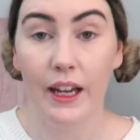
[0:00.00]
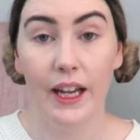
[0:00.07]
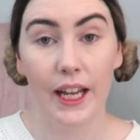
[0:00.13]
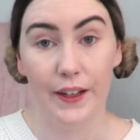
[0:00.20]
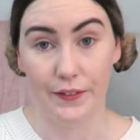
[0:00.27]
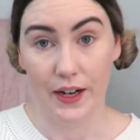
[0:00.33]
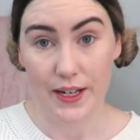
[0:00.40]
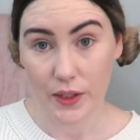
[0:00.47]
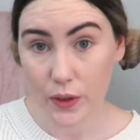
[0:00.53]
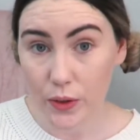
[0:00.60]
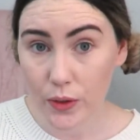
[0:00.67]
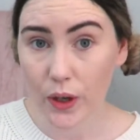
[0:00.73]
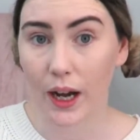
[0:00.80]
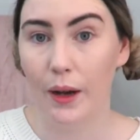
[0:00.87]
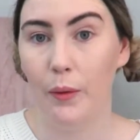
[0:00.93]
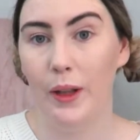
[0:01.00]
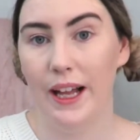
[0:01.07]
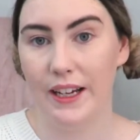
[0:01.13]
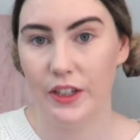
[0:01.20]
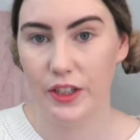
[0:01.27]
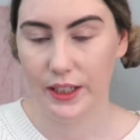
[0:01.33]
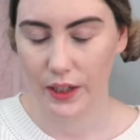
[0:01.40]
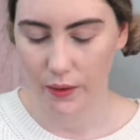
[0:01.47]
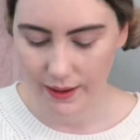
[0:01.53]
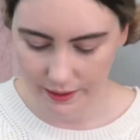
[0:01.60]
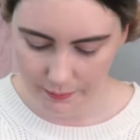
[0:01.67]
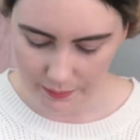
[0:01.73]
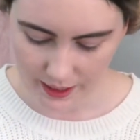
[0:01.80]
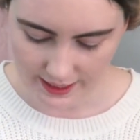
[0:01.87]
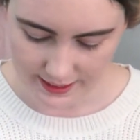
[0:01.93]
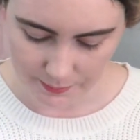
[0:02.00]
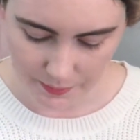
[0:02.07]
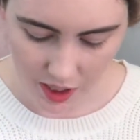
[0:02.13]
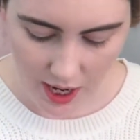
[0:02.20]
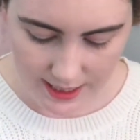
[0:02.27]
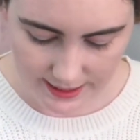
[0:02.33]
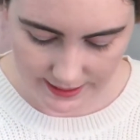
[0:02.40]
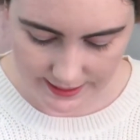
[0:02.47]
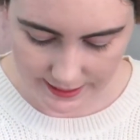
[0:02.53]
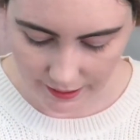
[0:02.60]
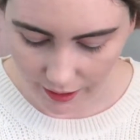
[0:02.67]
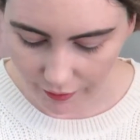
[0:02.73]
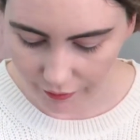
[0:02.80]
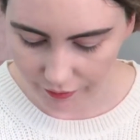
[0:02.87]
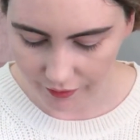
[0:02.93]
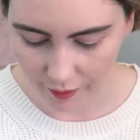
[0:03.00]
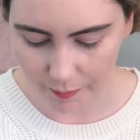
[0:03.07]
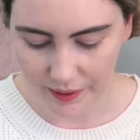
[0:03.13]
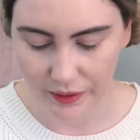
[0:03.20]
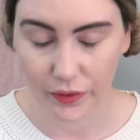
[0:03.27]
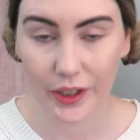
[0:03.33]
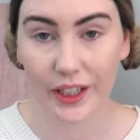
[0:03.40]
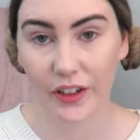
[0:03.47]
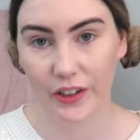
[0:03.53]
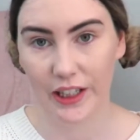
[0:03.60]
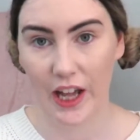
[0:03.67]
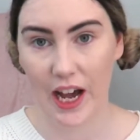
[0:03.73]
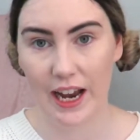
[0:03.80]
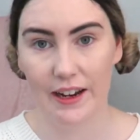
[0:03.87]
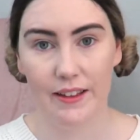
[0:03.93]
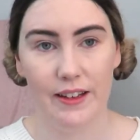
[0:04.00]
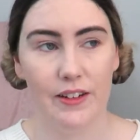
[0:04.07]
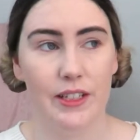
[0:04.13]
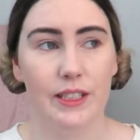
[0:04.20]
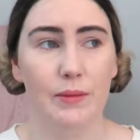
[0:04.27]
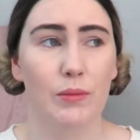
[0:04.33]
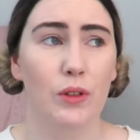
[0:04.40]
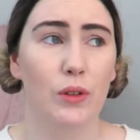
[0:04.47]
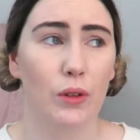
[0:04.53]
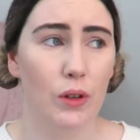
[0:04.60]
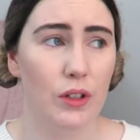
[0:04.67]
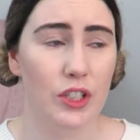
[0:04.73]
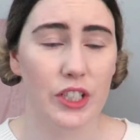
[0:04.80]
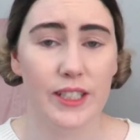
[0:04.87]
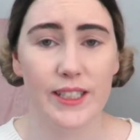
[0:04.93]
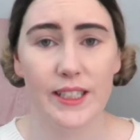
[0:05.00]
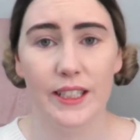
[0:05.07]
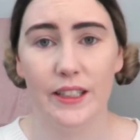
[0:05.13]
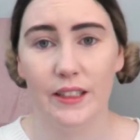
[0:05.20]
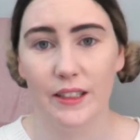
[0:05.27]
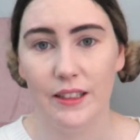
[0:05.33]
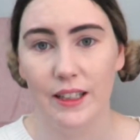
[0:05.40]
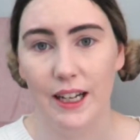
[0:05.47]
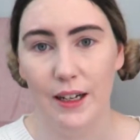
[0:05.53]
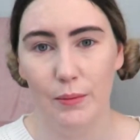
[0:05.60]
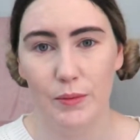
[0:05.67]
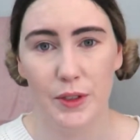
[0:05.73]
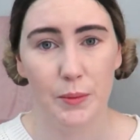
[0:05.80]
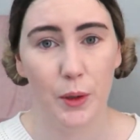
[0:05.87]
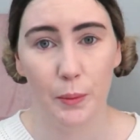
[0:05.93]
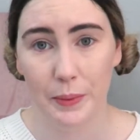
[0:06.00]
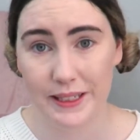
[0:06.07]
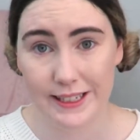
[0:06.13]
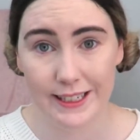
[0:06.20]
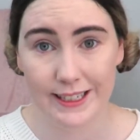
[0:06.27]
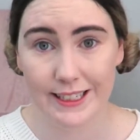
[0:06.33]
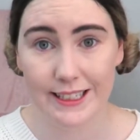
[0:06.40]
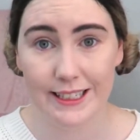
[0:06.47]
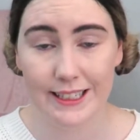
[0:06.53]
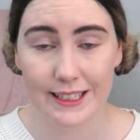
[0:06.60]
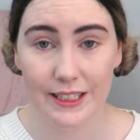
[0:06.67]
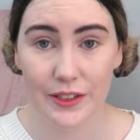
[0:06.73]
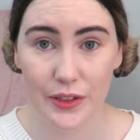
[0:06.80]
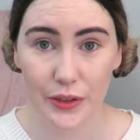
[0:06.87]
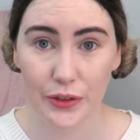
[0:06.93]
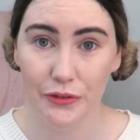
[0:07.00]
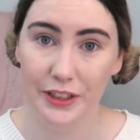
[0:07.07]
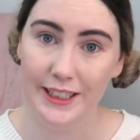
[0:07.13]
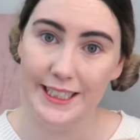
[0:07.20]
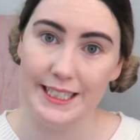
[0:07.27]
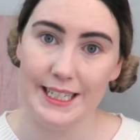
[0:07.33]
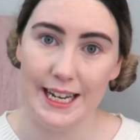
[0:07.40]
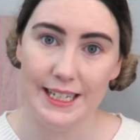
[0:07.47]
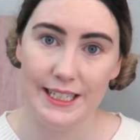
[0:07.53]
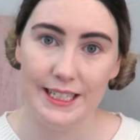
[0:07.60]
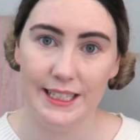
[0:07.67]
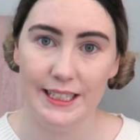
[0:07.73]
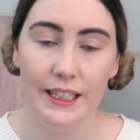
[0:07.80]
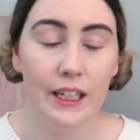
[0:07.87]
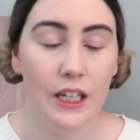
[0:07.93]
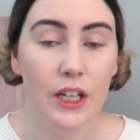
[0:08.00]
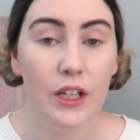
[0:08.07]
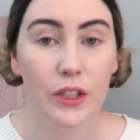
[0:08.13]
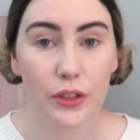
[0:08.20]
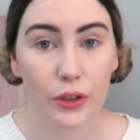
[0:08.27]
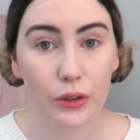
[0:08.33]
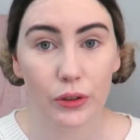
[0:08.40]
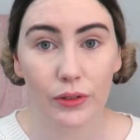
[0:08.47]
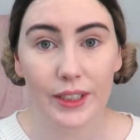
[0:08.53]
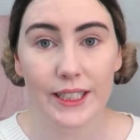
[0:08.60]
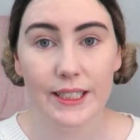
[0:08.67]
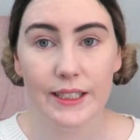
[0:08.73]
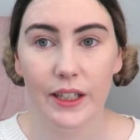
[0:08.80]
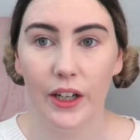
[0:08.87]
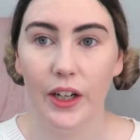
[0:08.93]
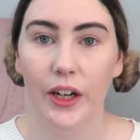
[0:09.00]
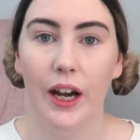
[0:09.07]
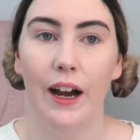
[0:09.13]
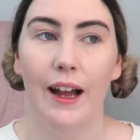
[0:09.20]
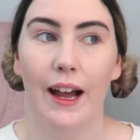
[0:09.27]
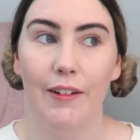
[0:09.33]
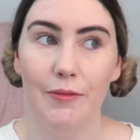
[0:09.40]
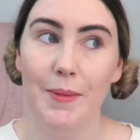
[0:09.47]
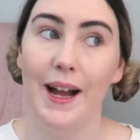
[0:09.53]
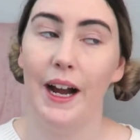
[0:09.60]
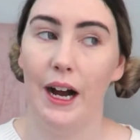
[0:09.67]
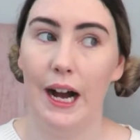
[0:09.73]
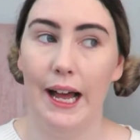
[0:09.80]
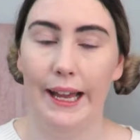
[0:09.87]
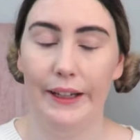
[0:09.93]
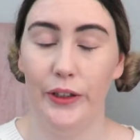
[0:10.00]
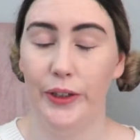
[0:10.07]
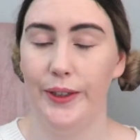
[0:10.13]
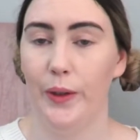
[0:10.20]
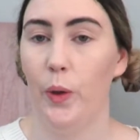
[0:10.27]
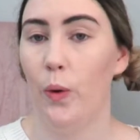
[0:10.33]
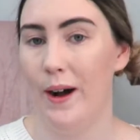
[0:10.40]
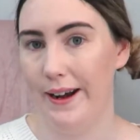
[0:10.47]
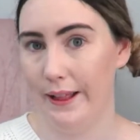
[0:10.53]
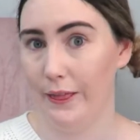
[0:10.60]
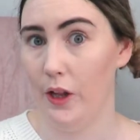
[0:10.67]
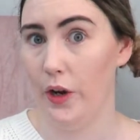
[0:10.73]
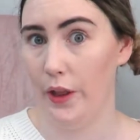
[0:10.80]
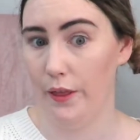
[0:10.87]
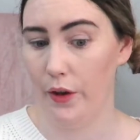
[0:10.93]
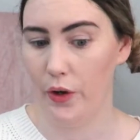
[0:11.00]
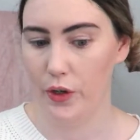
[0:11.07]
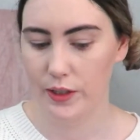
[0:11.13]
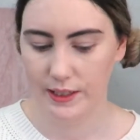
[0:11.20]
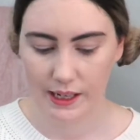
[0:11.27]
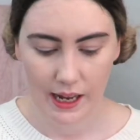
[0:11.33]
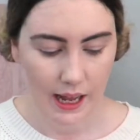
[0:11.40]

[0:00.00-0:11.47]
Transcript: if I do, I will actually go out and buy some nicer stuff. I've been looking online and there are some gorgeous little small businesses that do really dainty jewelry, so I have my eye on quite a lot of those.